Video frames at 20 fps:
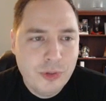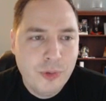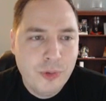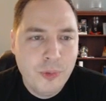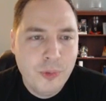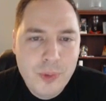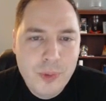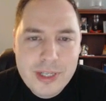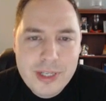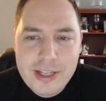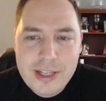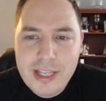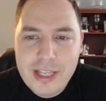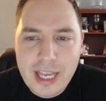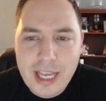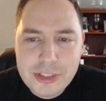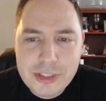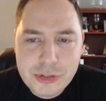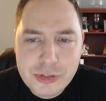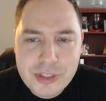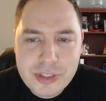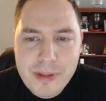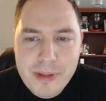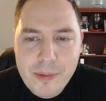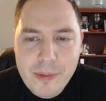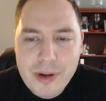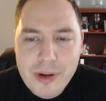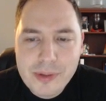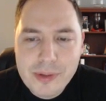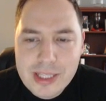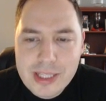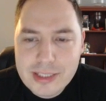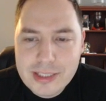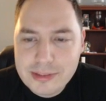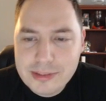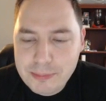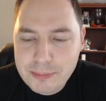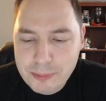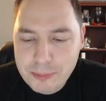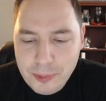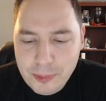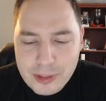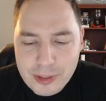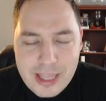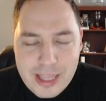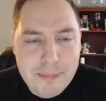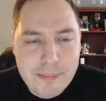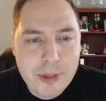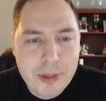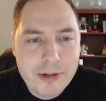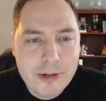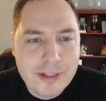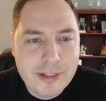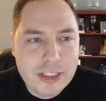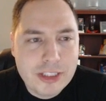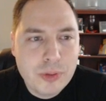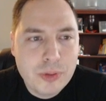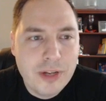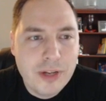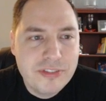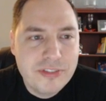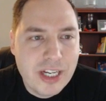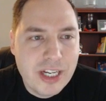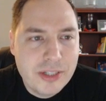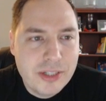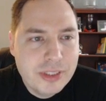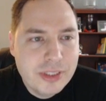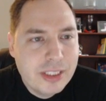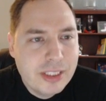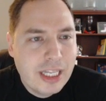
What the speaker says: We did extremely well with this, with that perfect 12-0.